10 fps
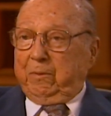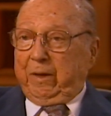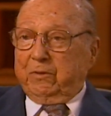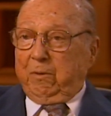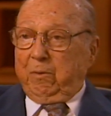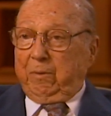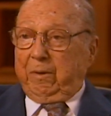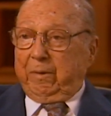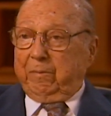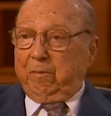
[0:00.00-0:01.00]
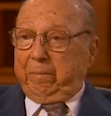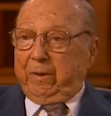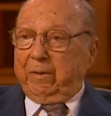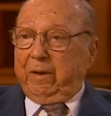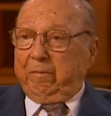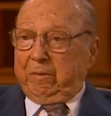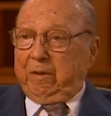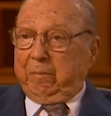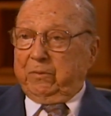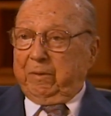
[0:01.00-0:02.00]
that's where her life, her bed,
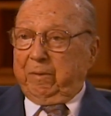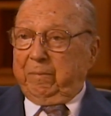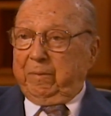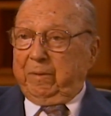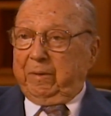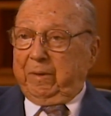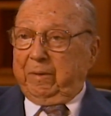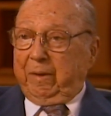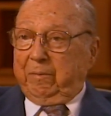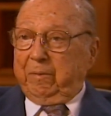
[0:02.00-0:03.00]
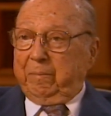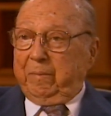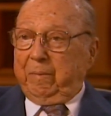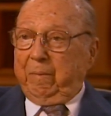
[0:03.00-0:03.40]
everything was there in that room.